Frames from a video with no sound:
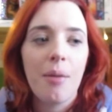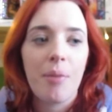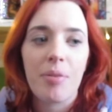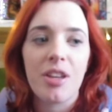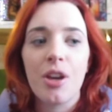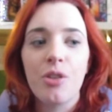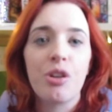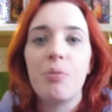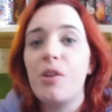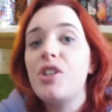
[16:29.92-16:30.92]
maybe
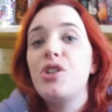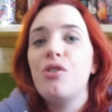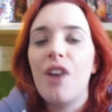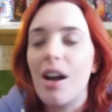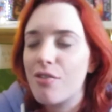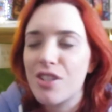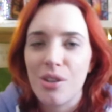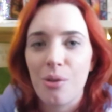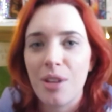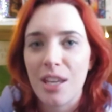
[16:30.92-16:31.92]
3.25
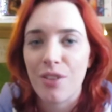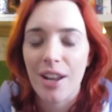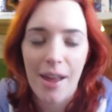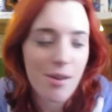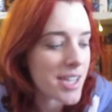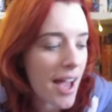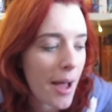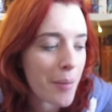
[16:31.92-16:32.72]
to even it out.